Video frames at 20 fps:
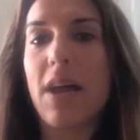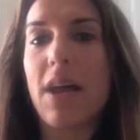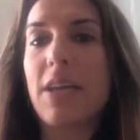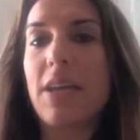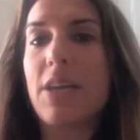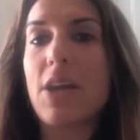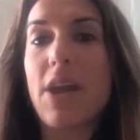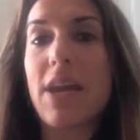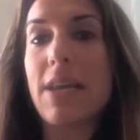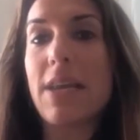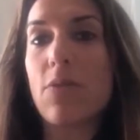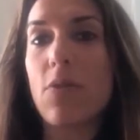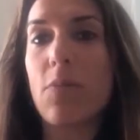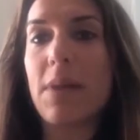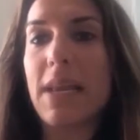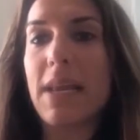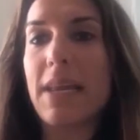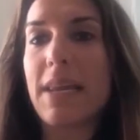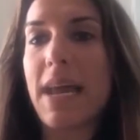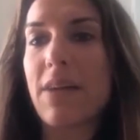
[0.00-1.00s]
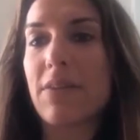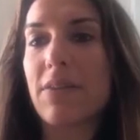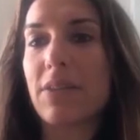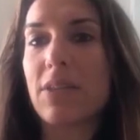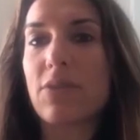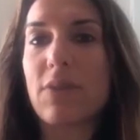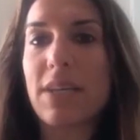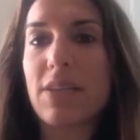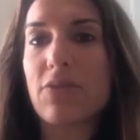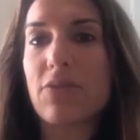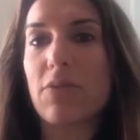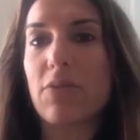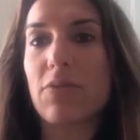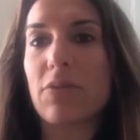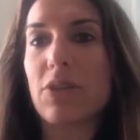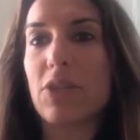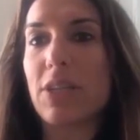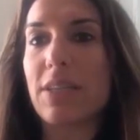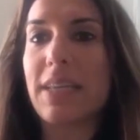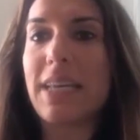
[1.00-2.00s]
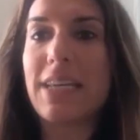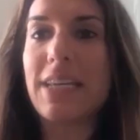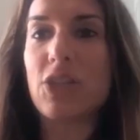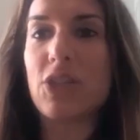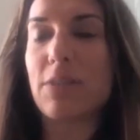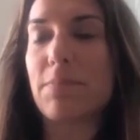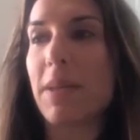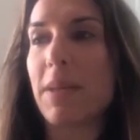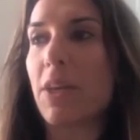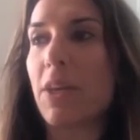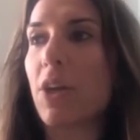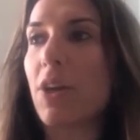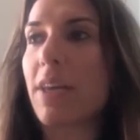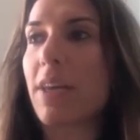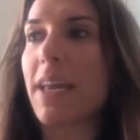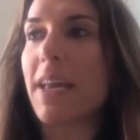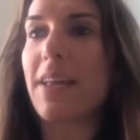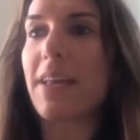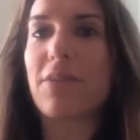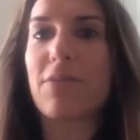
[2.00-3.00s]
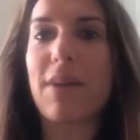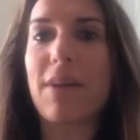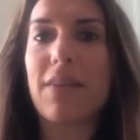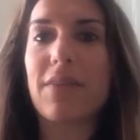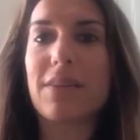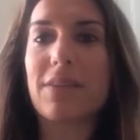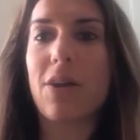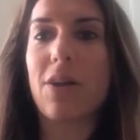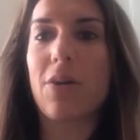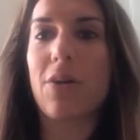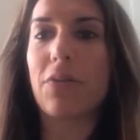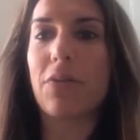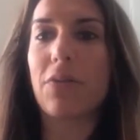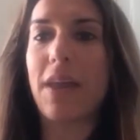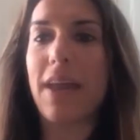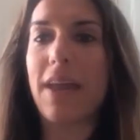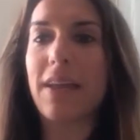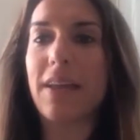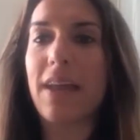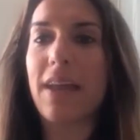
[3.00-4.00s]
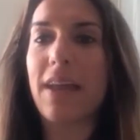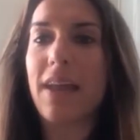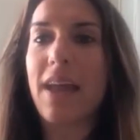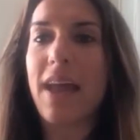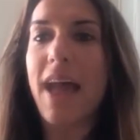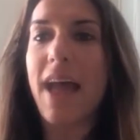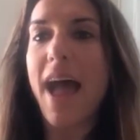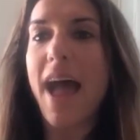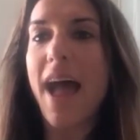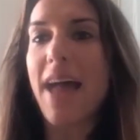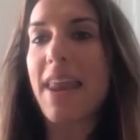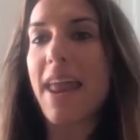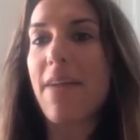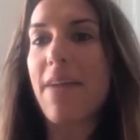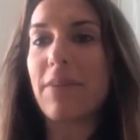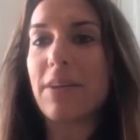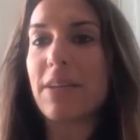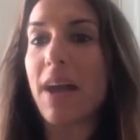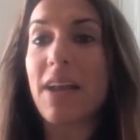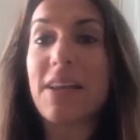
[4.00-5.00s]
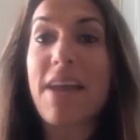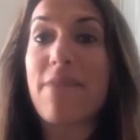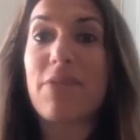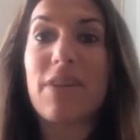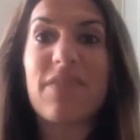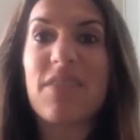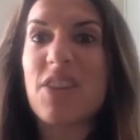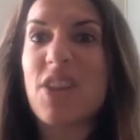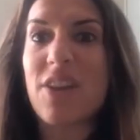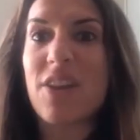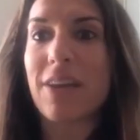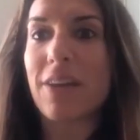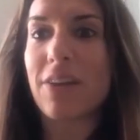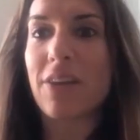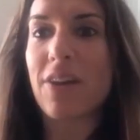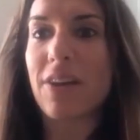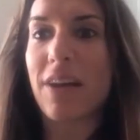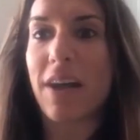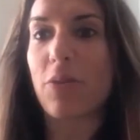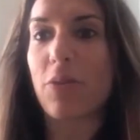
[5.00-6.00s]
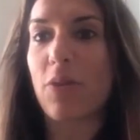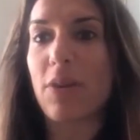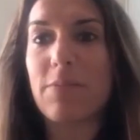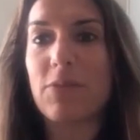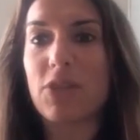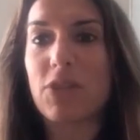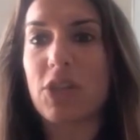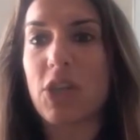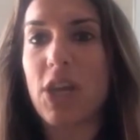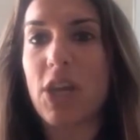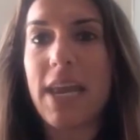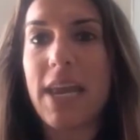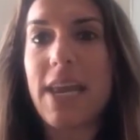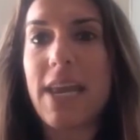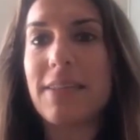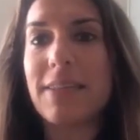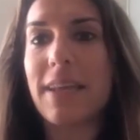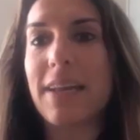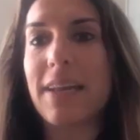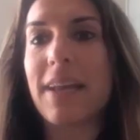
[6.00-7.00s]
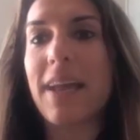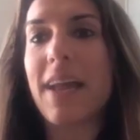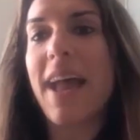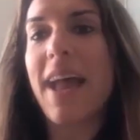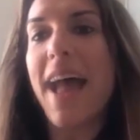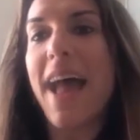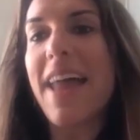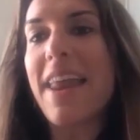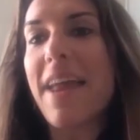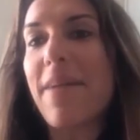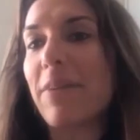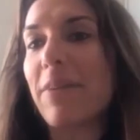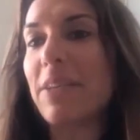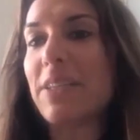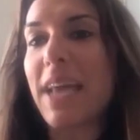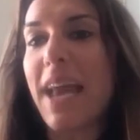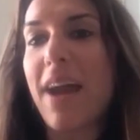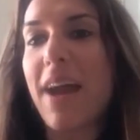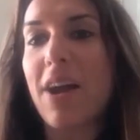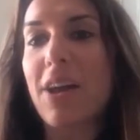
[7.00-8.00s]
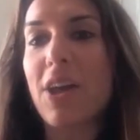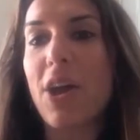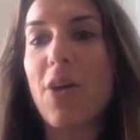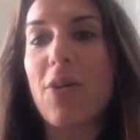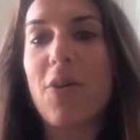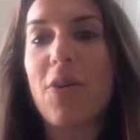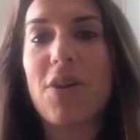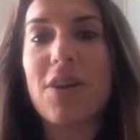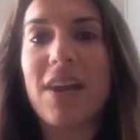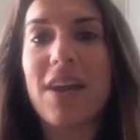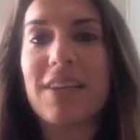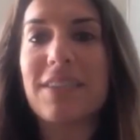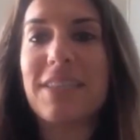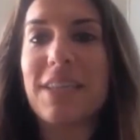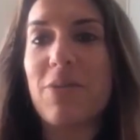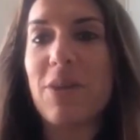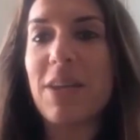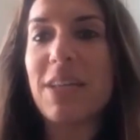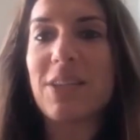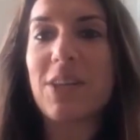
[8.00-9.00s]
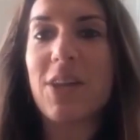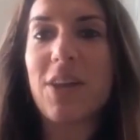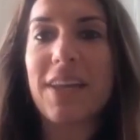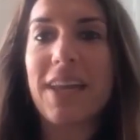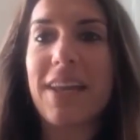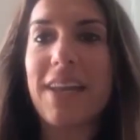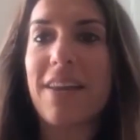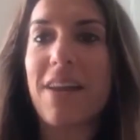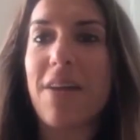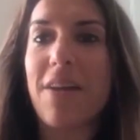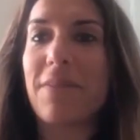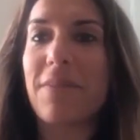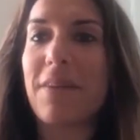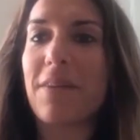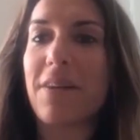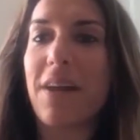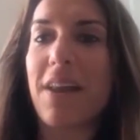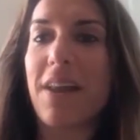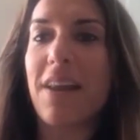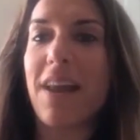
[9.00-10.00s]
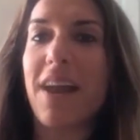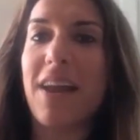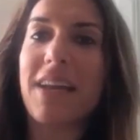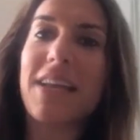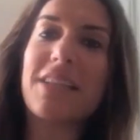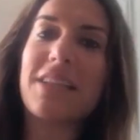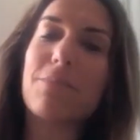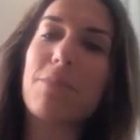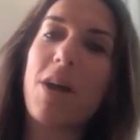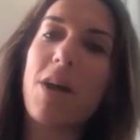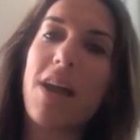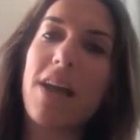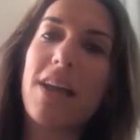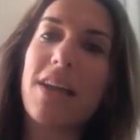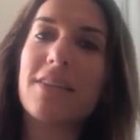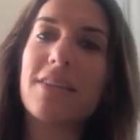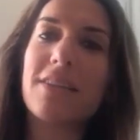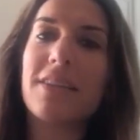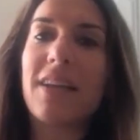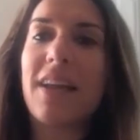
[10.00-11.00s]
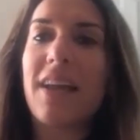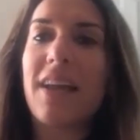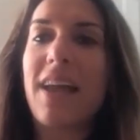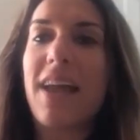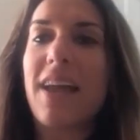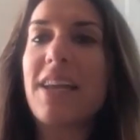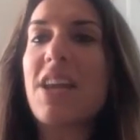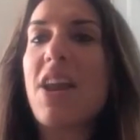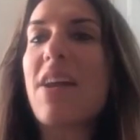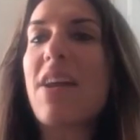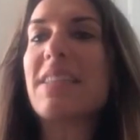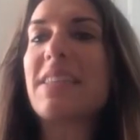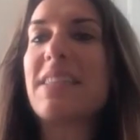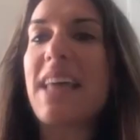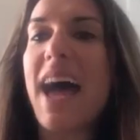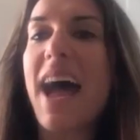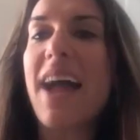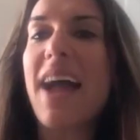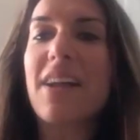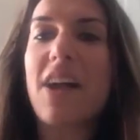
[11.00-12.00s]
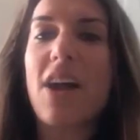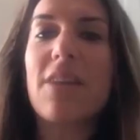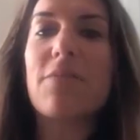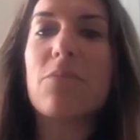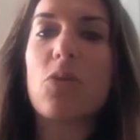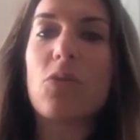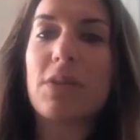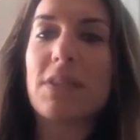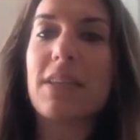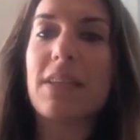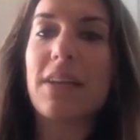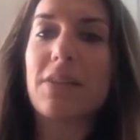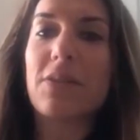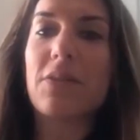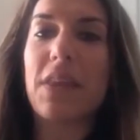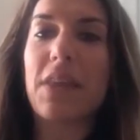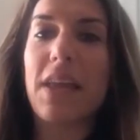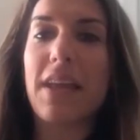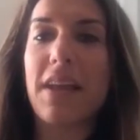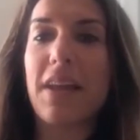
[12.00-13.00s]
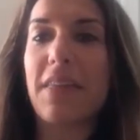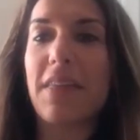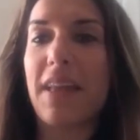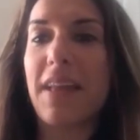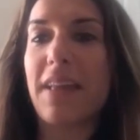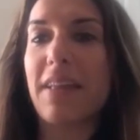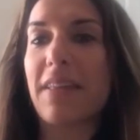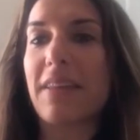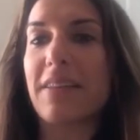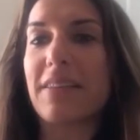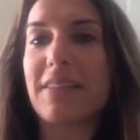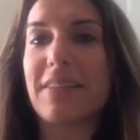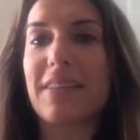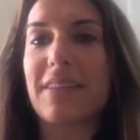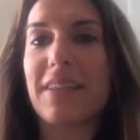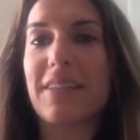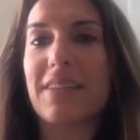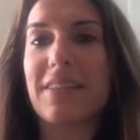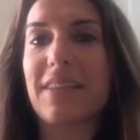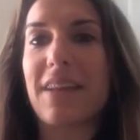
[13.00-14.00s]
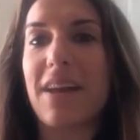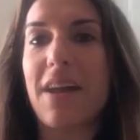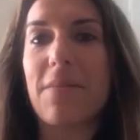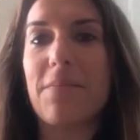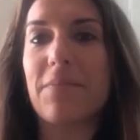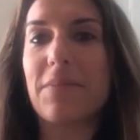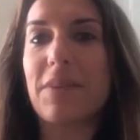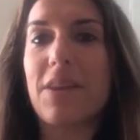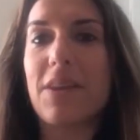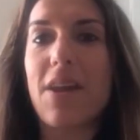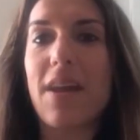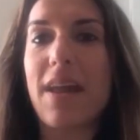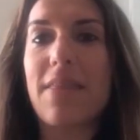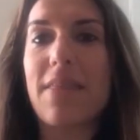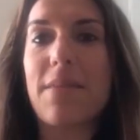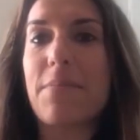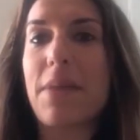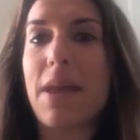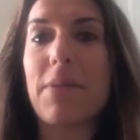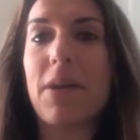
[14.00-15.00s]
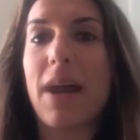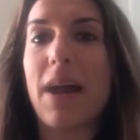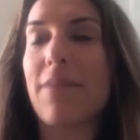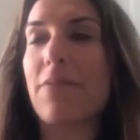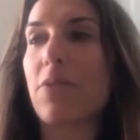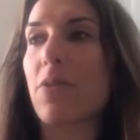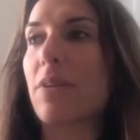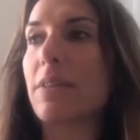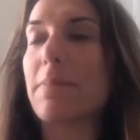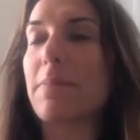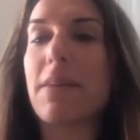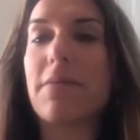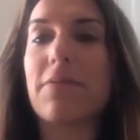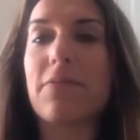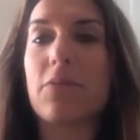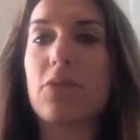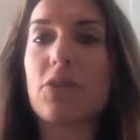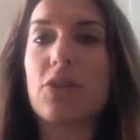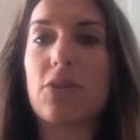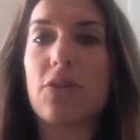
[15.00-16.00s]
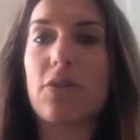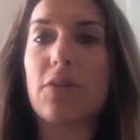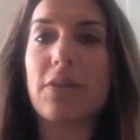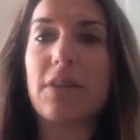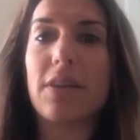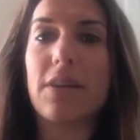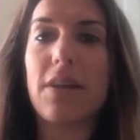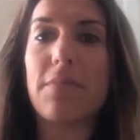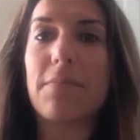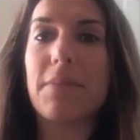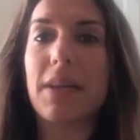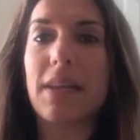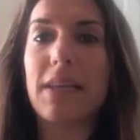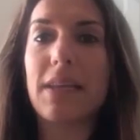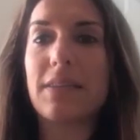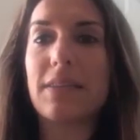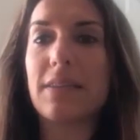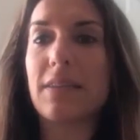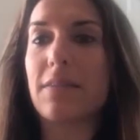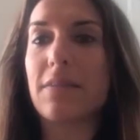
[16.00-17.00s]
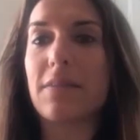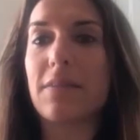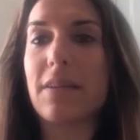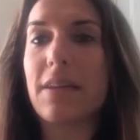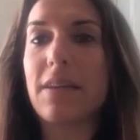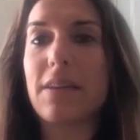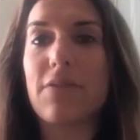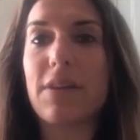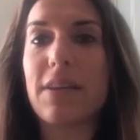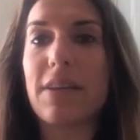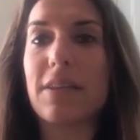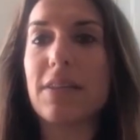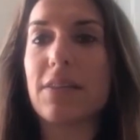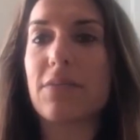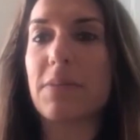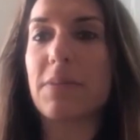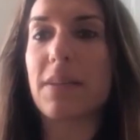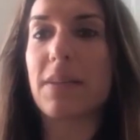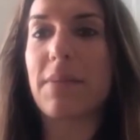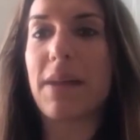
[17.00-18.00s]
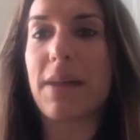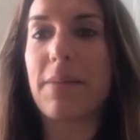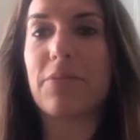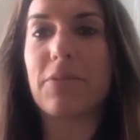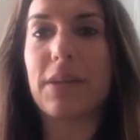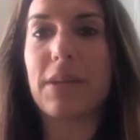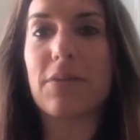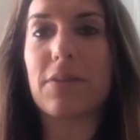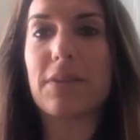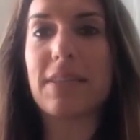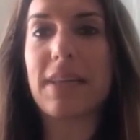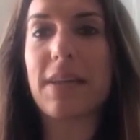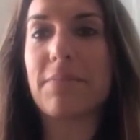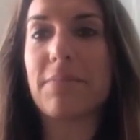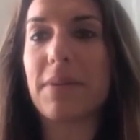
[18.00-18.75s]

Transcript: You know, he normally announces restaurant launches. He's just been cooking throughout this whole thing. And I never even knew he could cook. I thought he was just good at eating. And every day I go on, I see what he's cooking and I feel kind of like inspired. You know, it's that kind of more subtle thing, I think, that's you know, and then maybe I have gone and spent a fortune on, you know, Middle Eastern ingredients from some hamper he got sent.